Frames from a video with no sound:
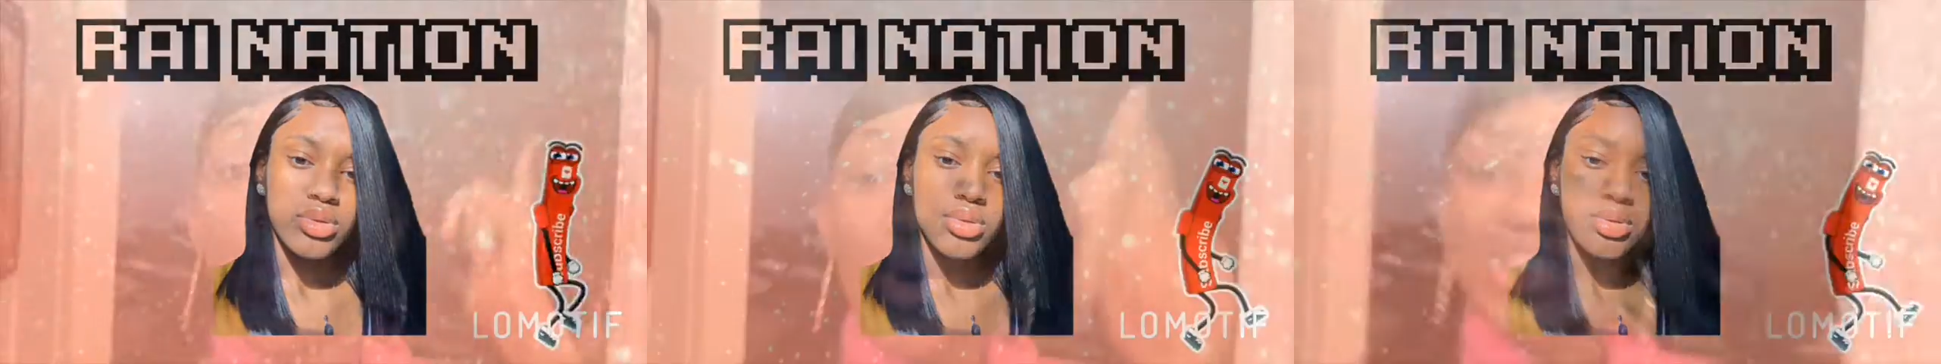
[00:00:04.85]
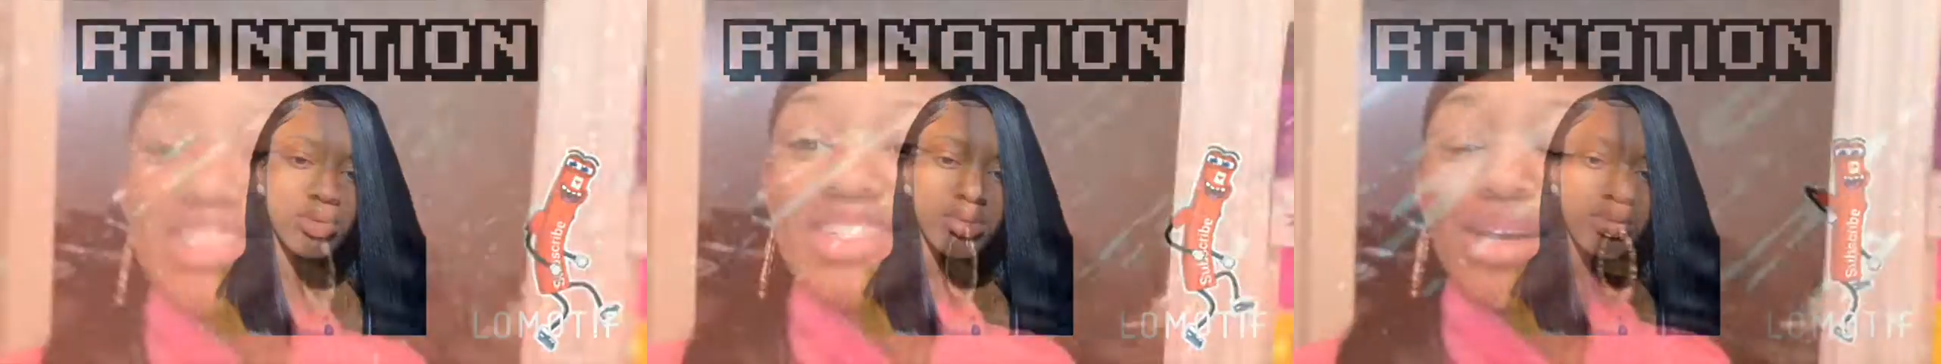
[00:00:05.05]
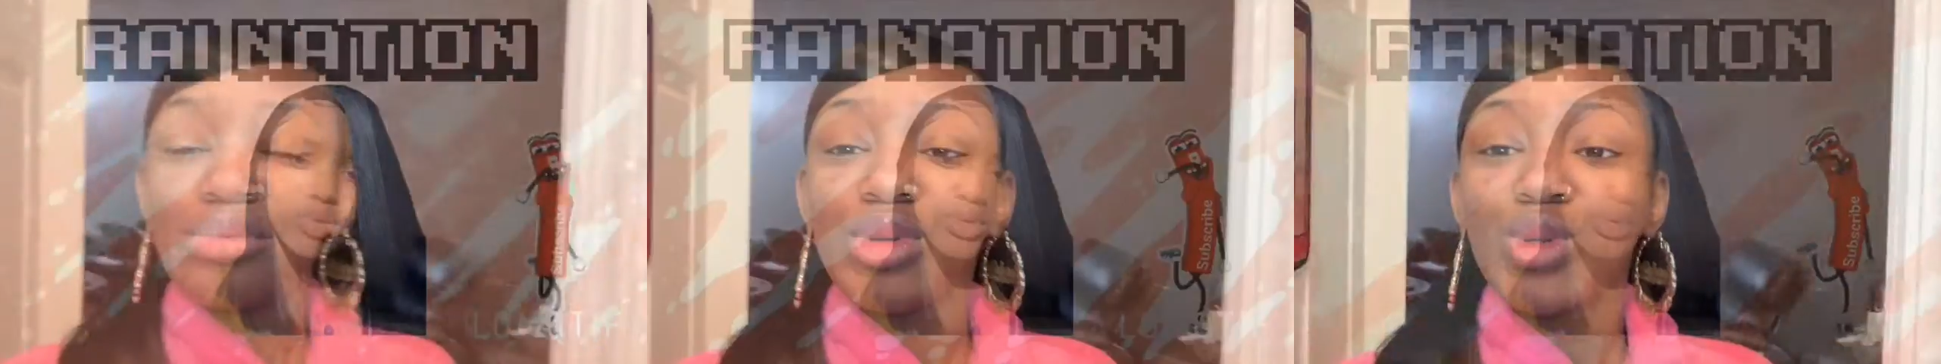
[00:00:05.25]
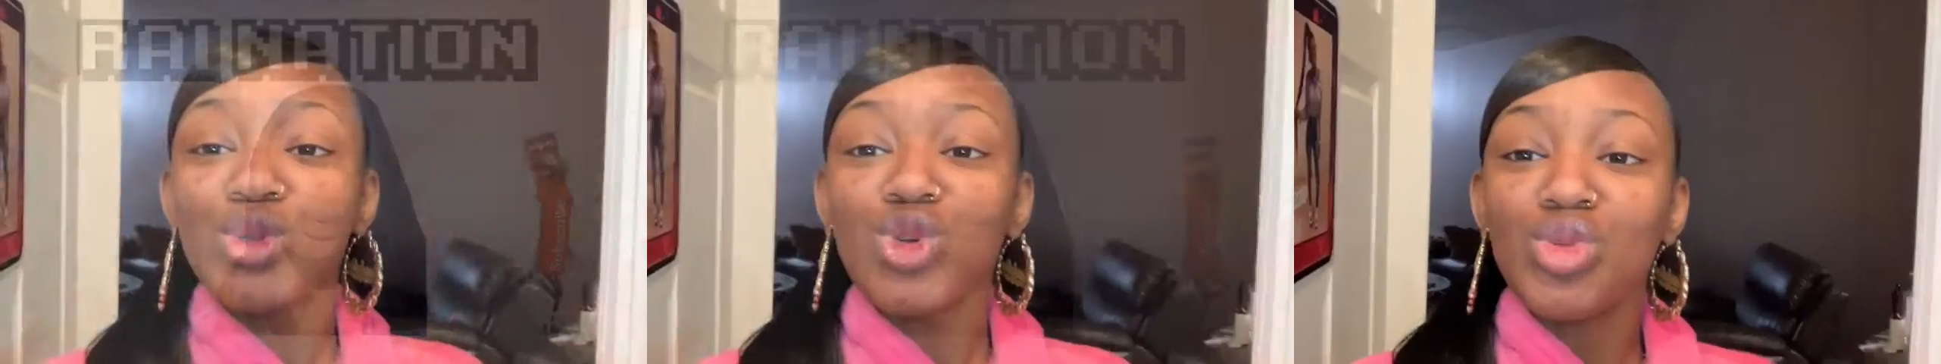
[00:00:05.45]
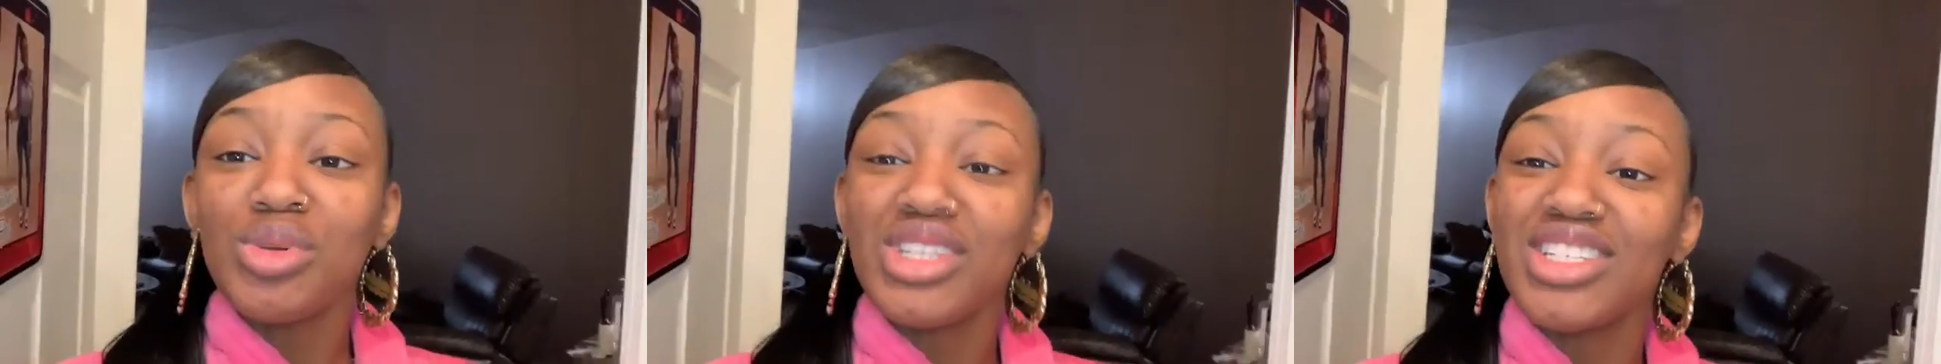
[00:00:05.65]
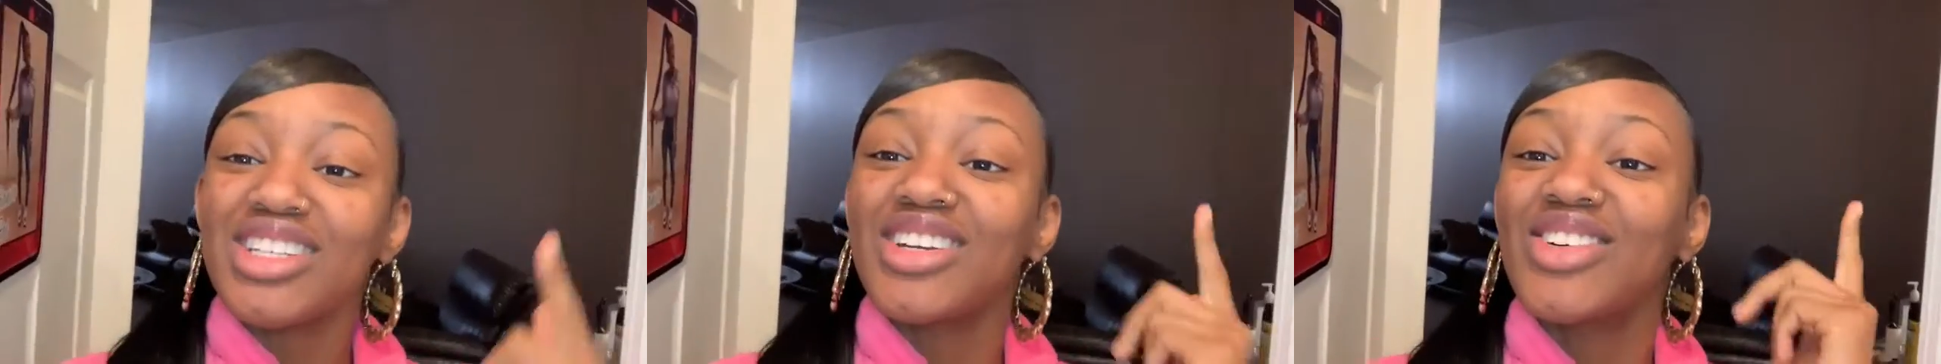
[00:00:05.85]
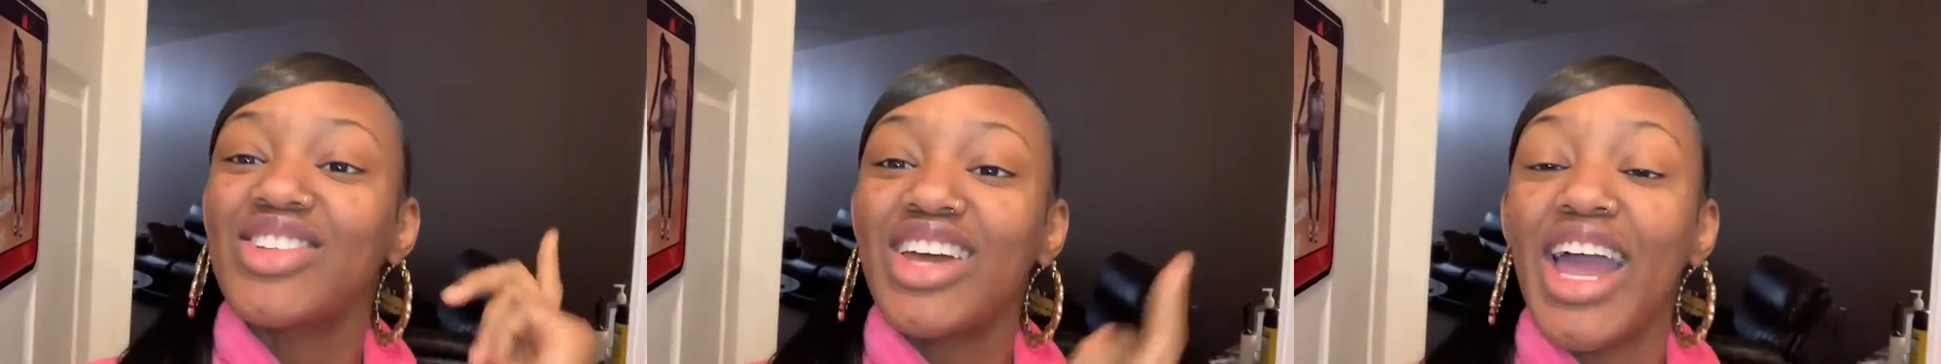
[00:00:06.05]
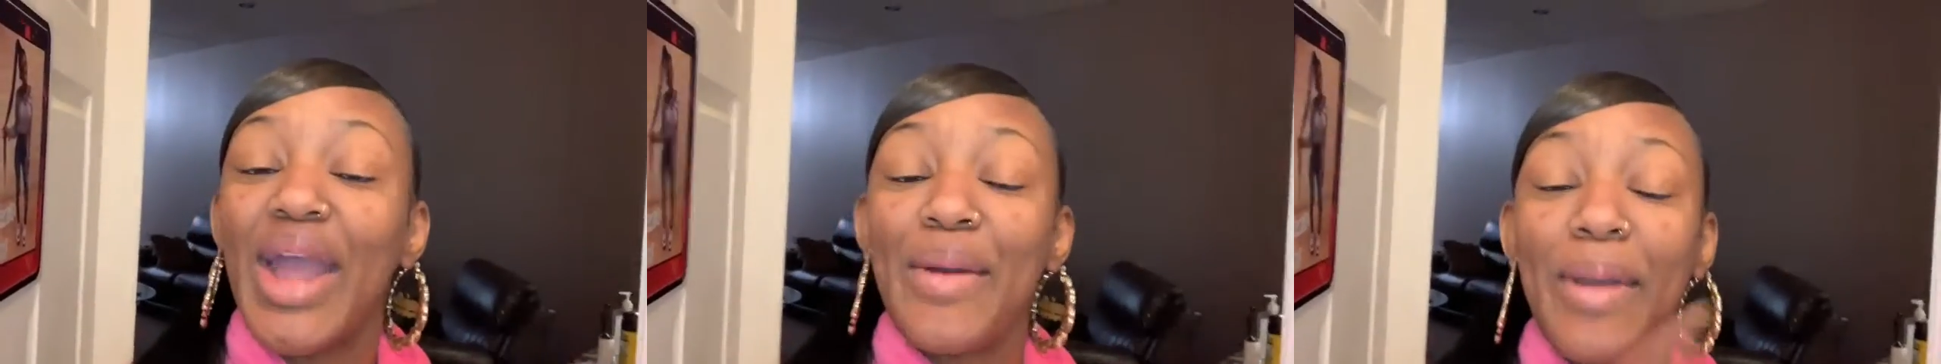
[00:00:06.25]
What's up, YouTube? It's your girl
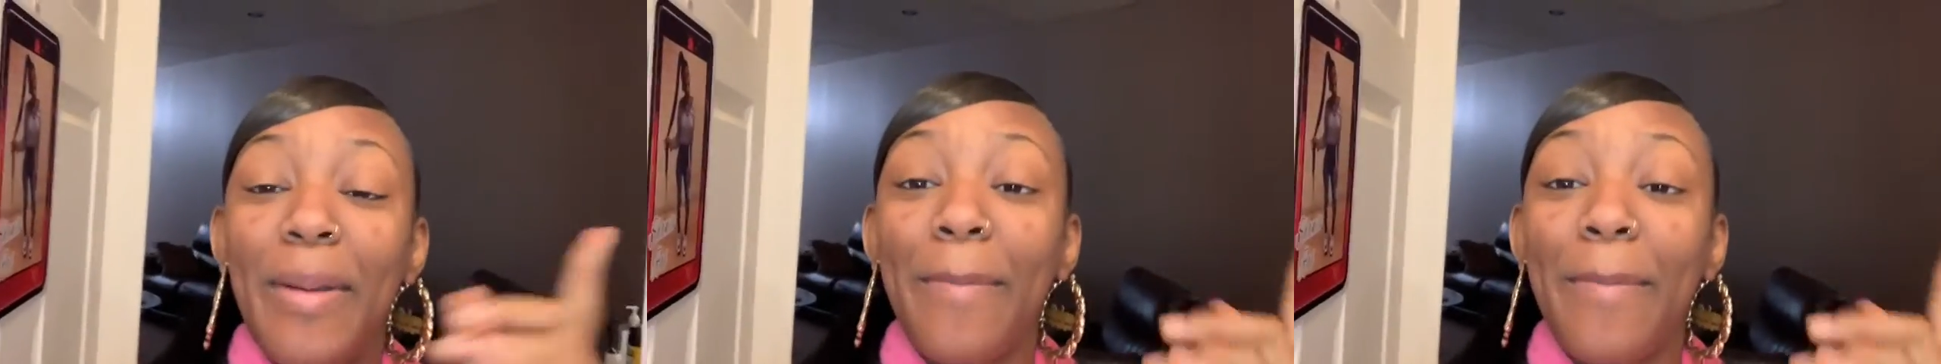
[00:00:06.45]
Naya Ray